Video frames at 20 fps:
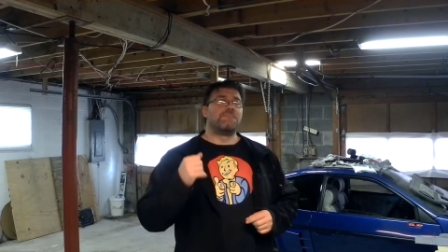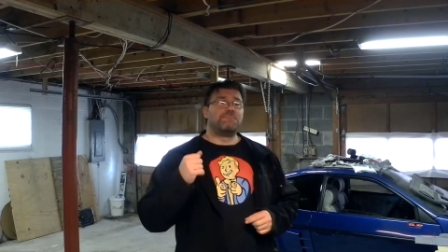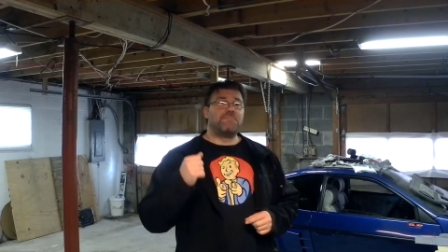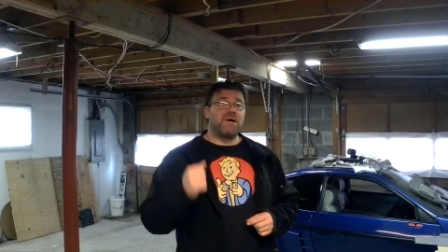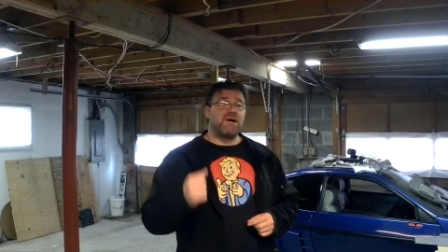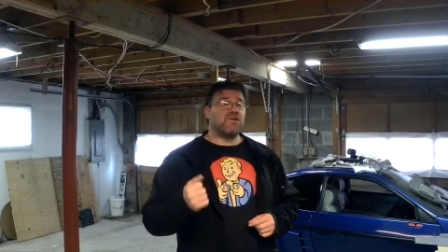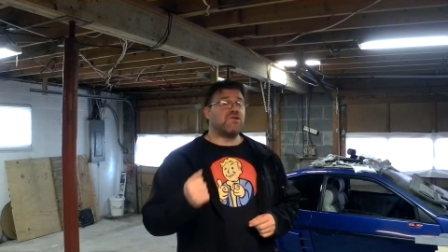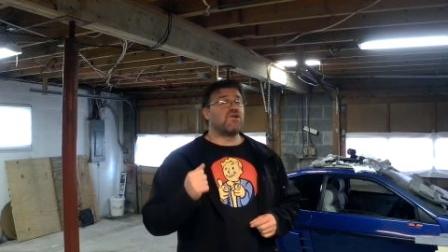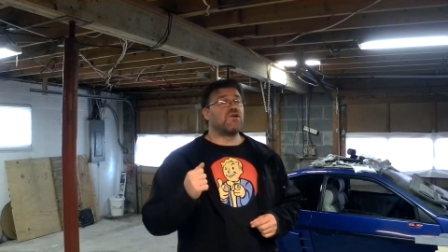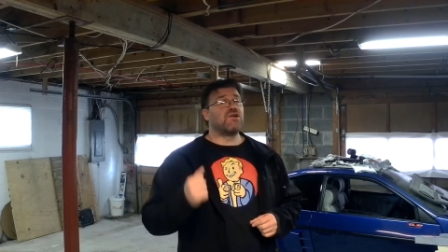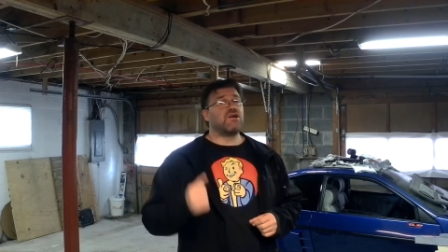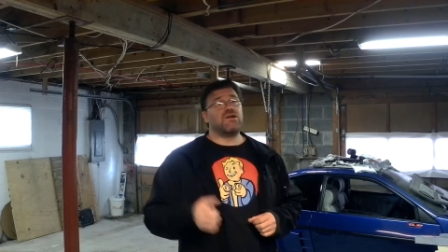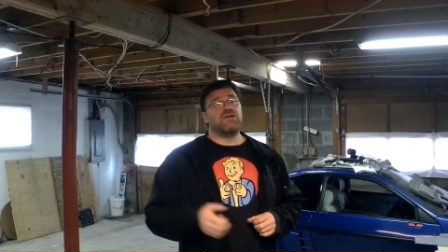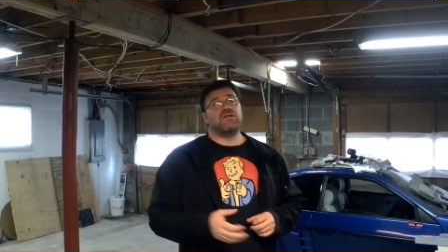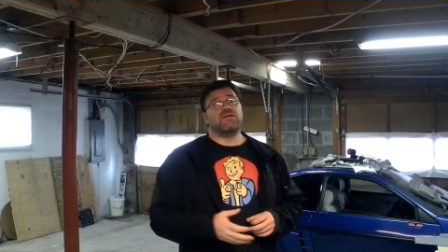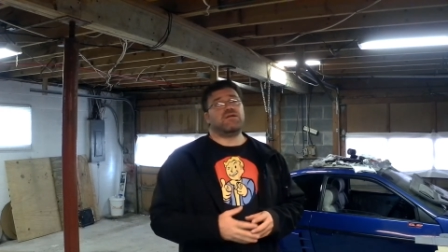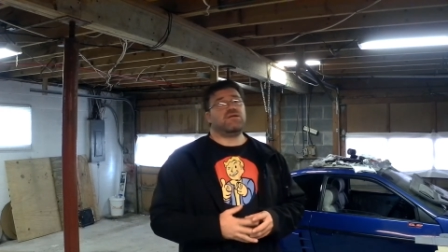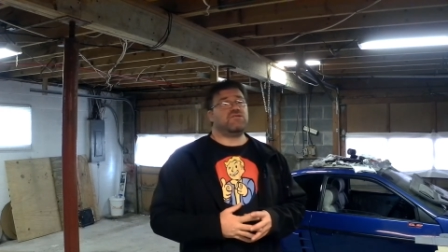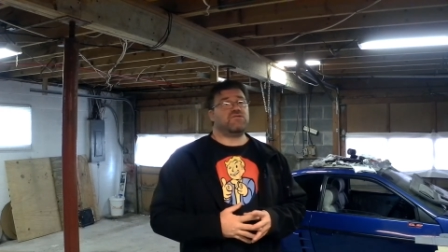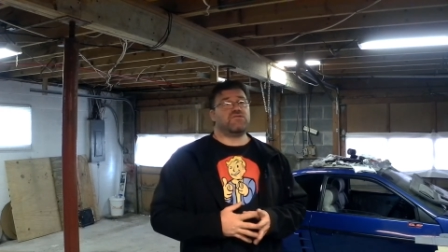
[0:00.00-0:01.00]
but you're going to
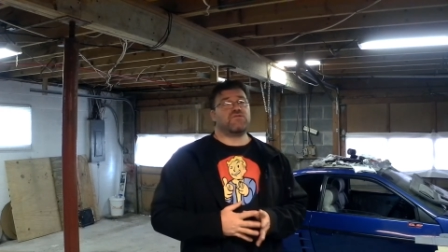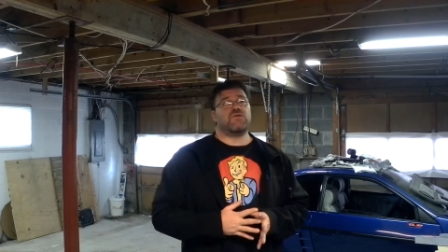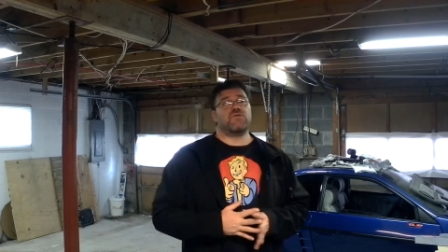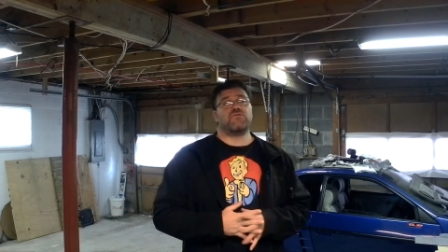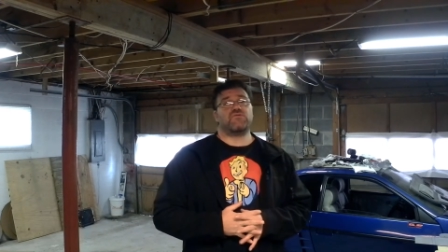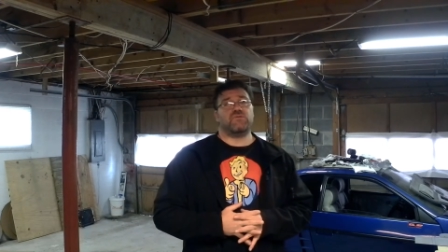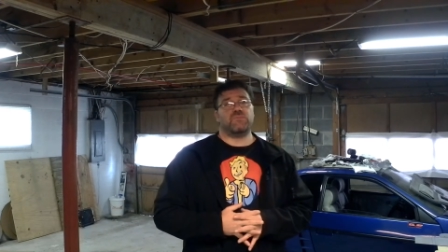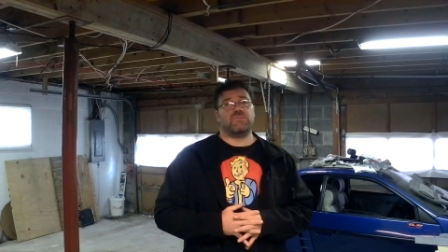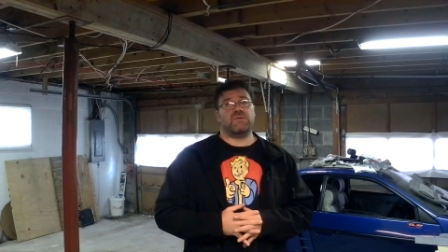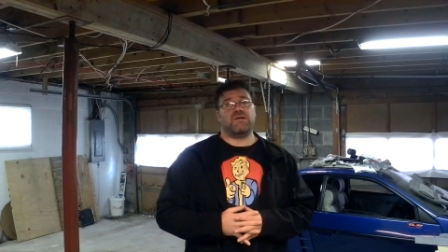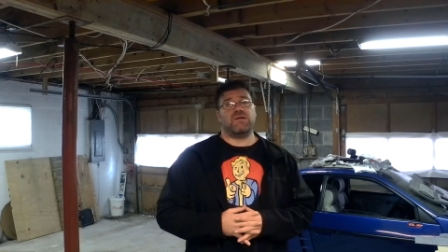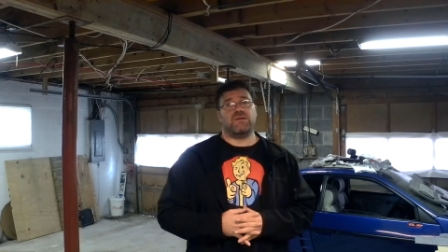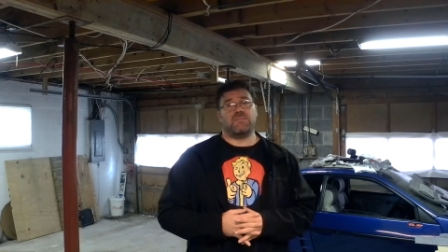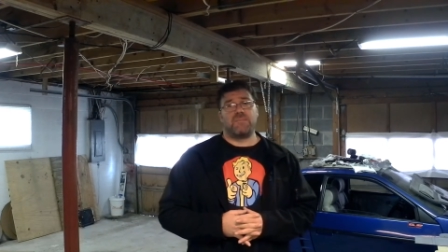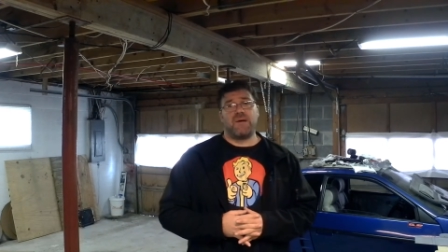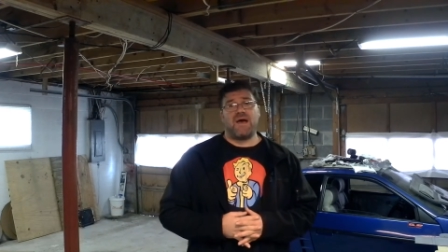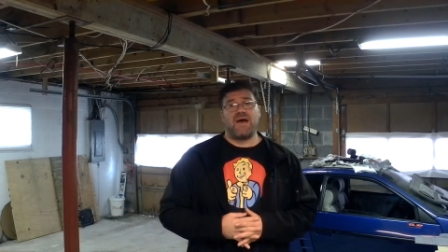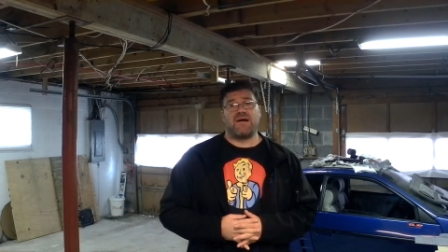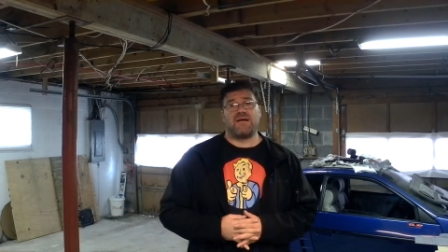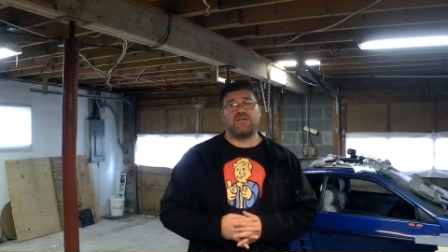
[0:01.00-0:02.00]
need your social media
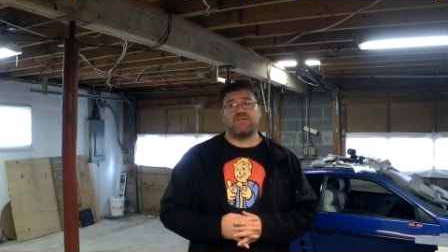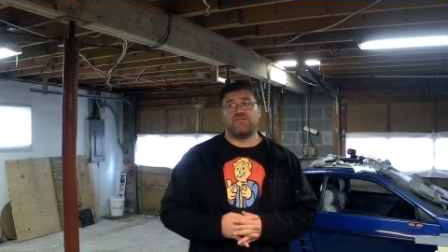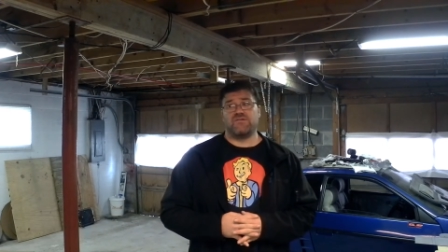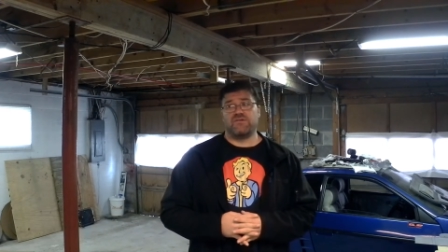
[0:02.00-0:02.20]
package